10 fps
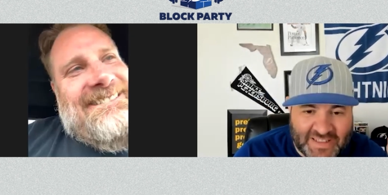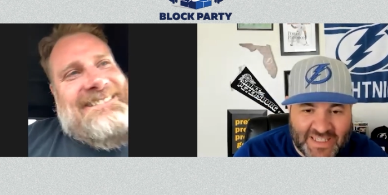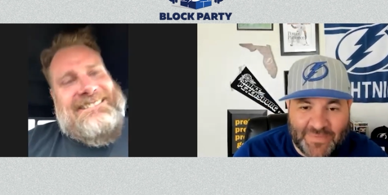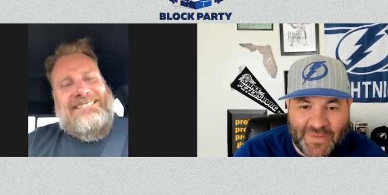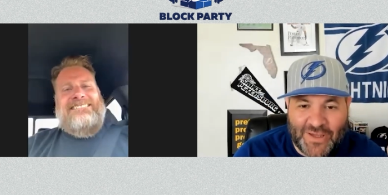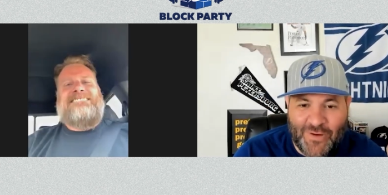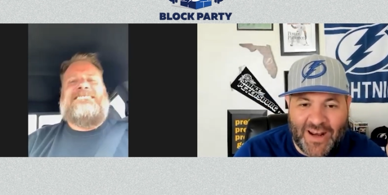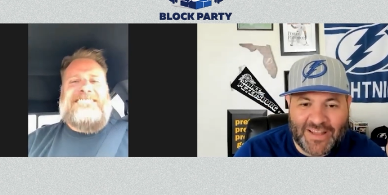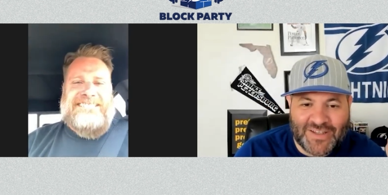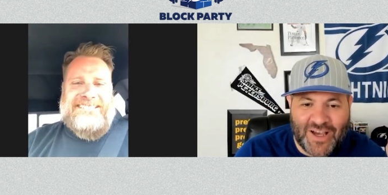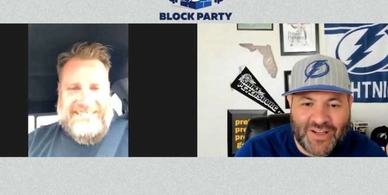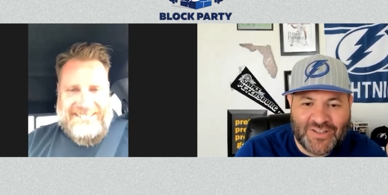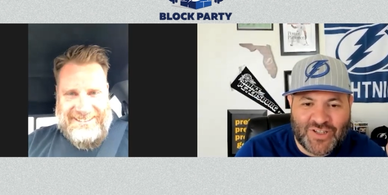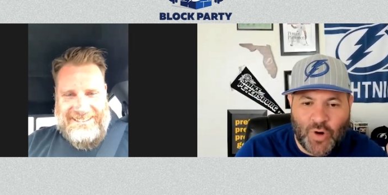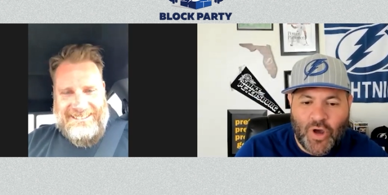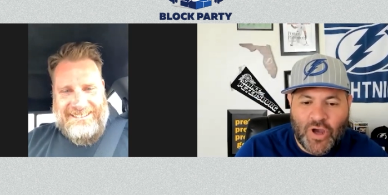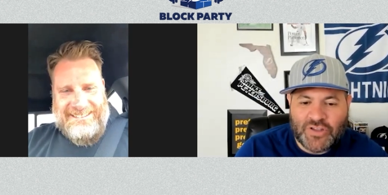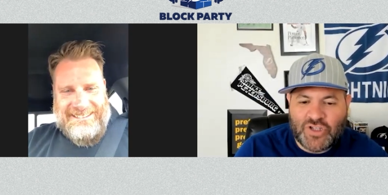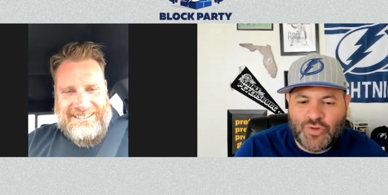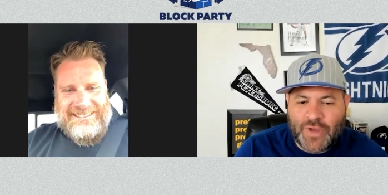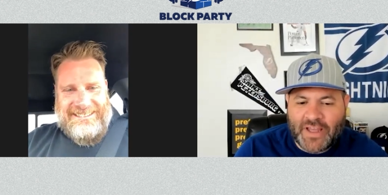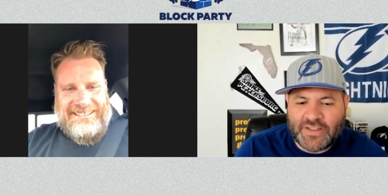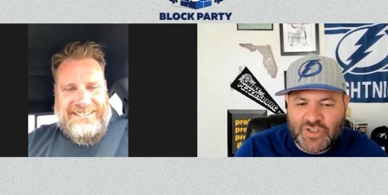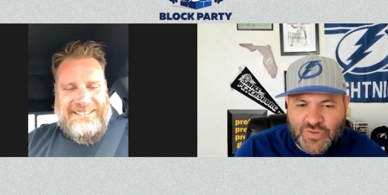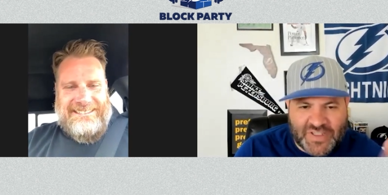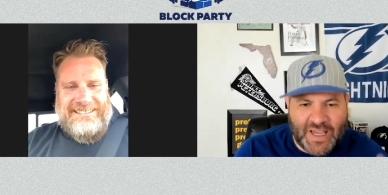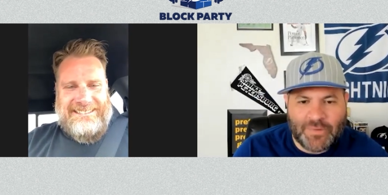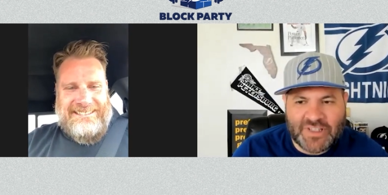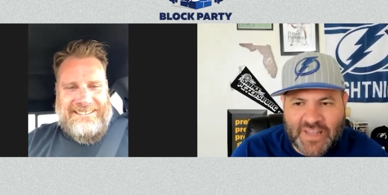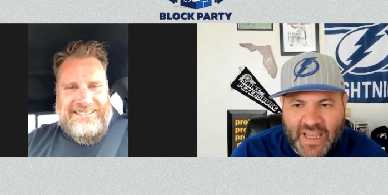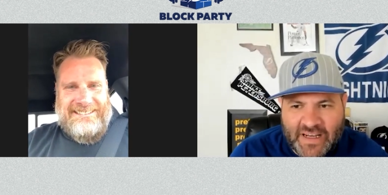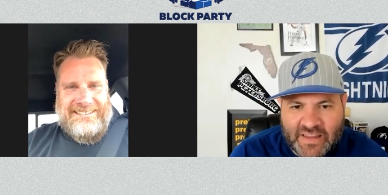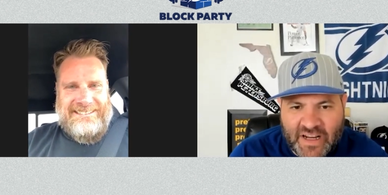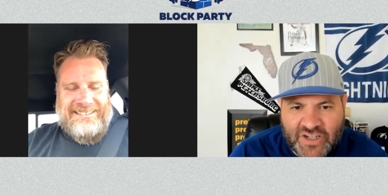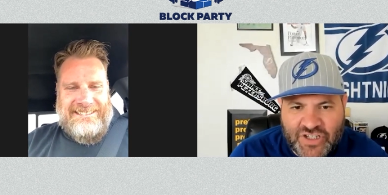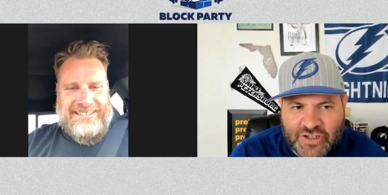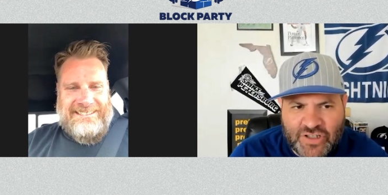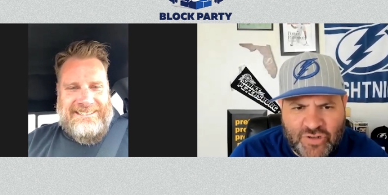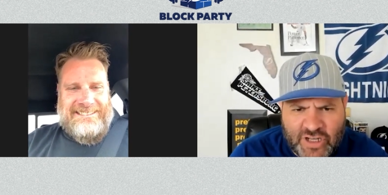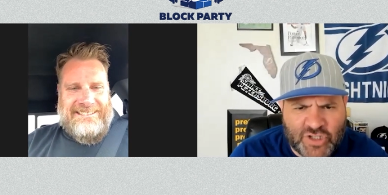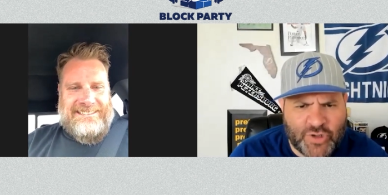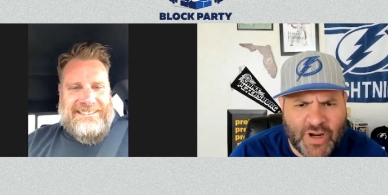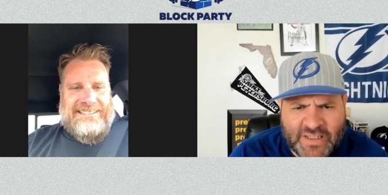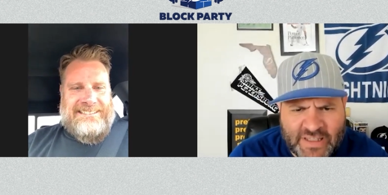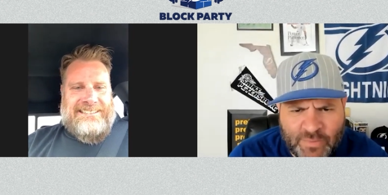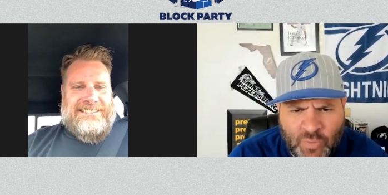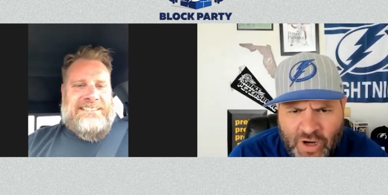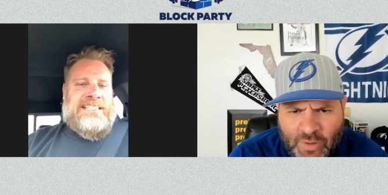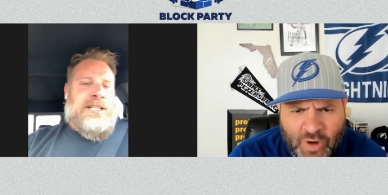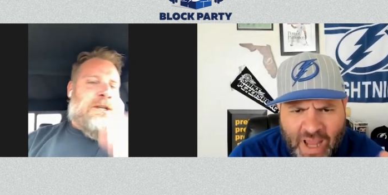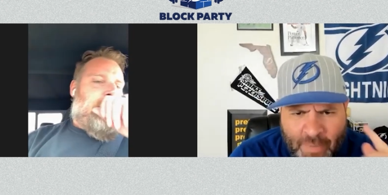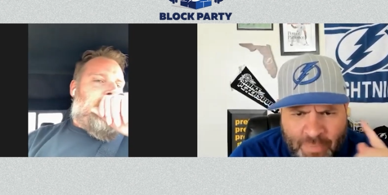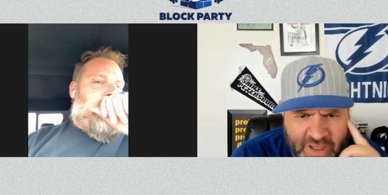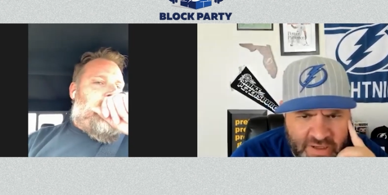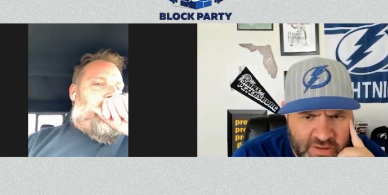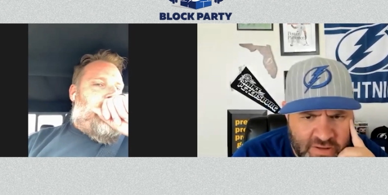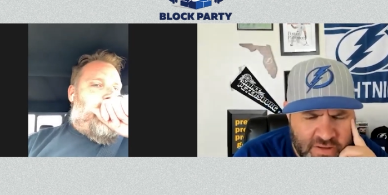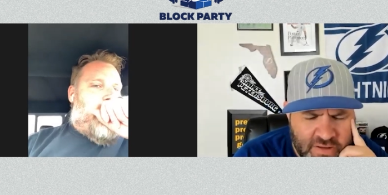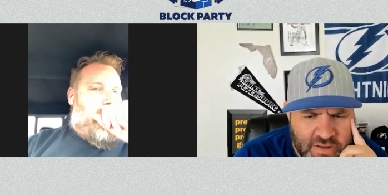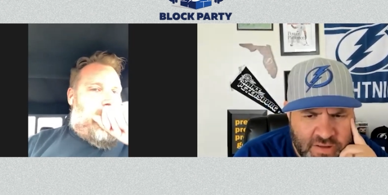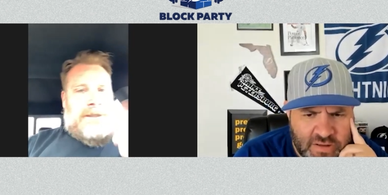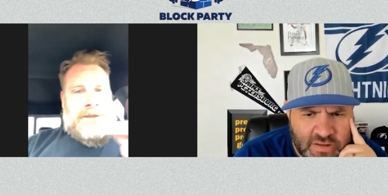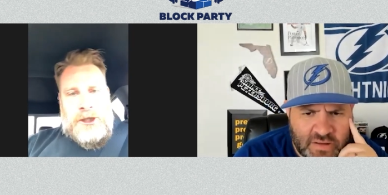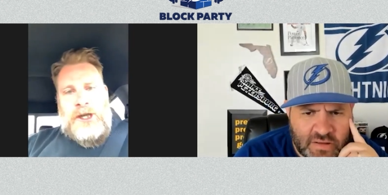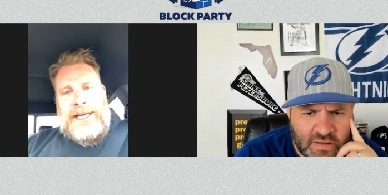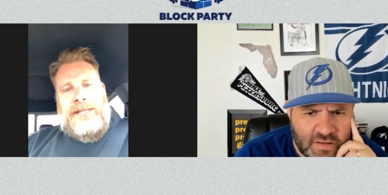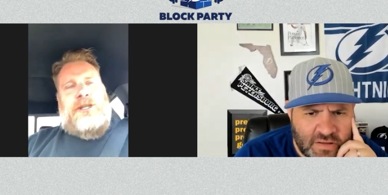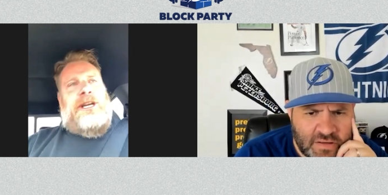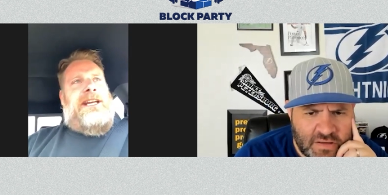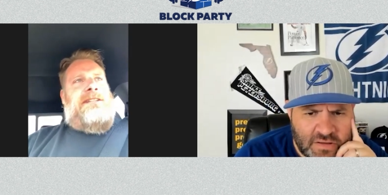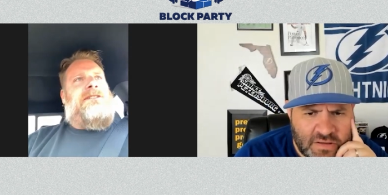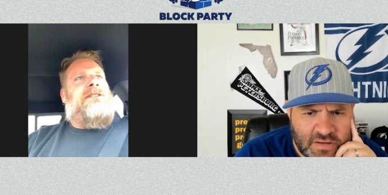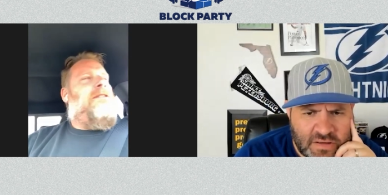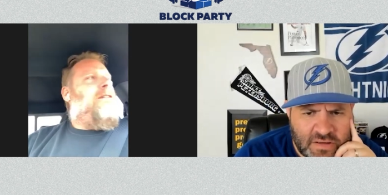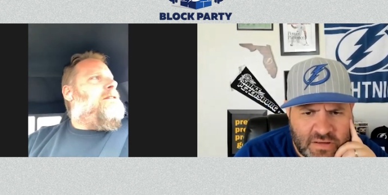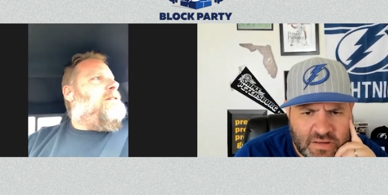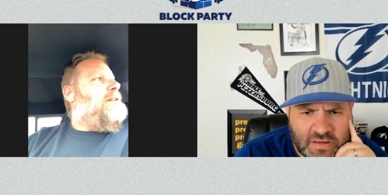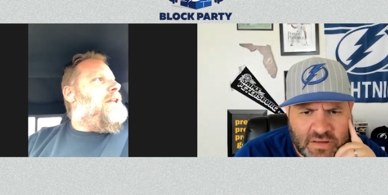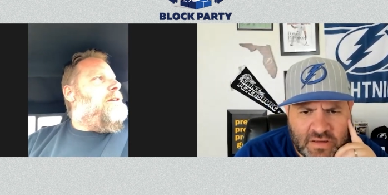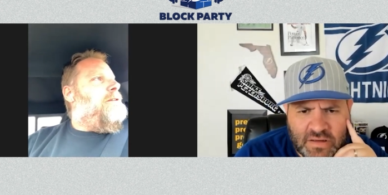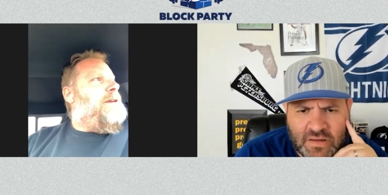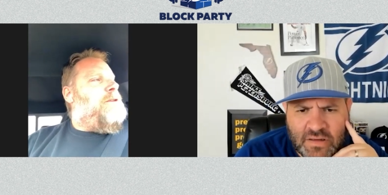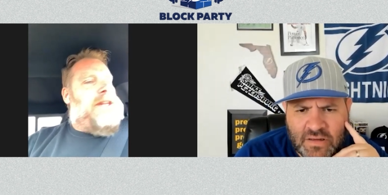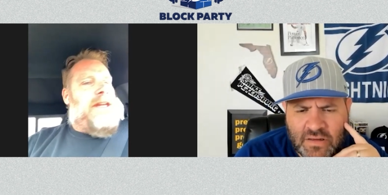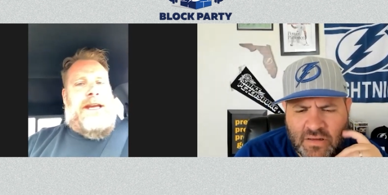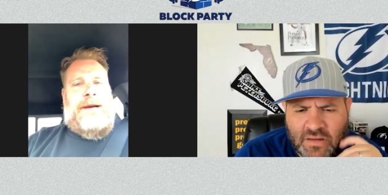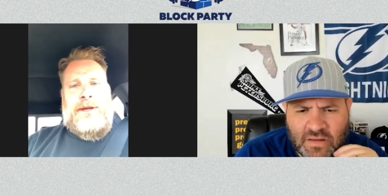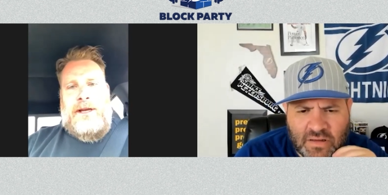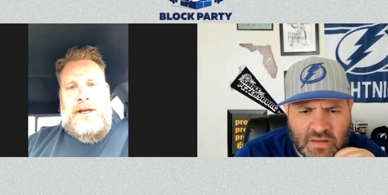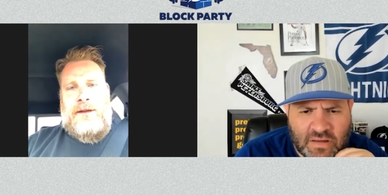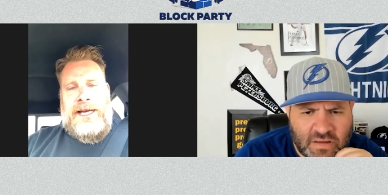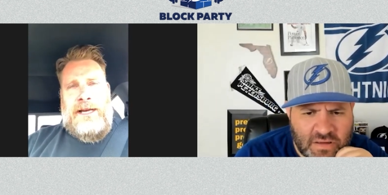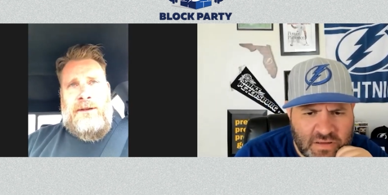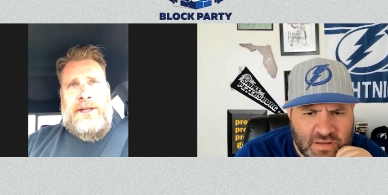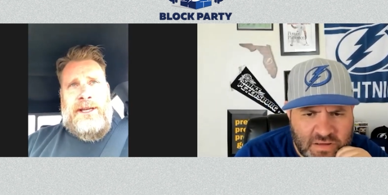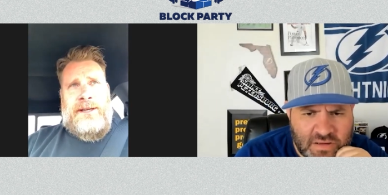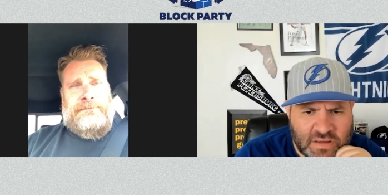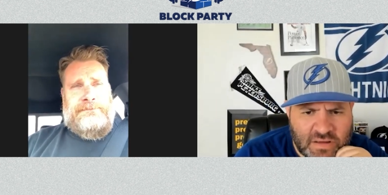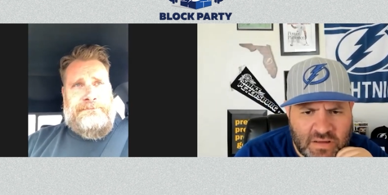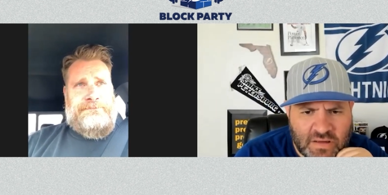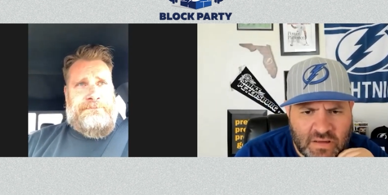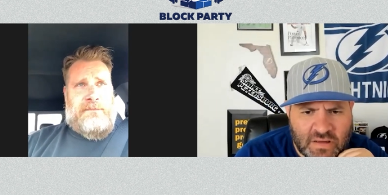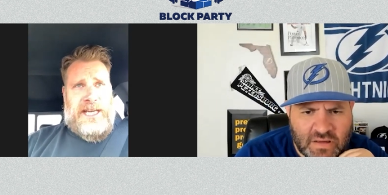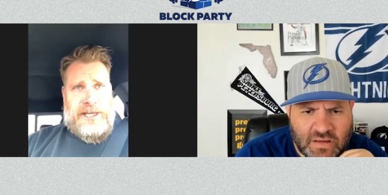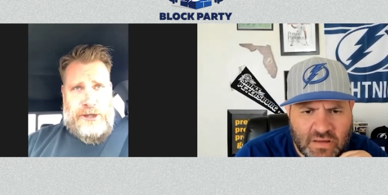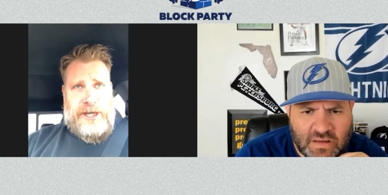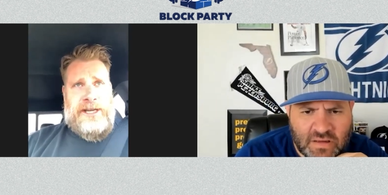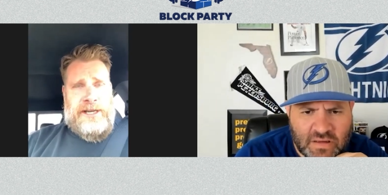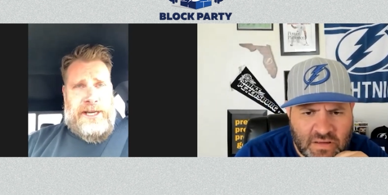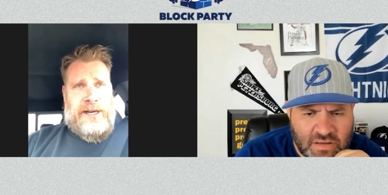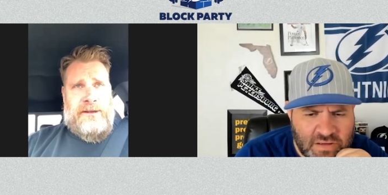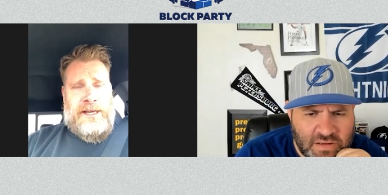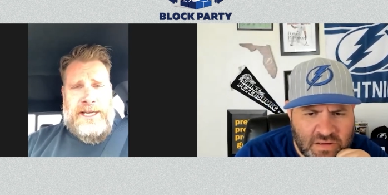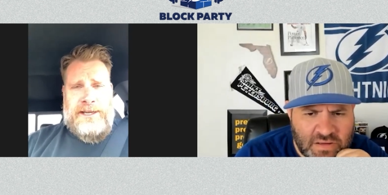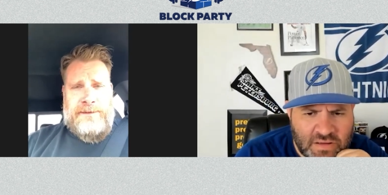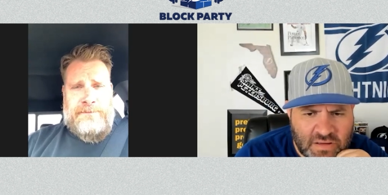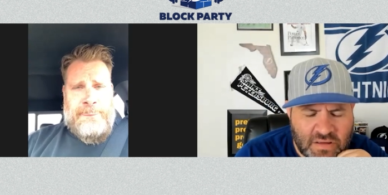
Speaker 1: it seemed like you had a ton. So did you sign with the Lightning the next year? Did you get traded to them? What happened?
Speaker 2: No, I got traded. So, you know, we'd won the cup in Colorado, and then I got traded to Carolina, and,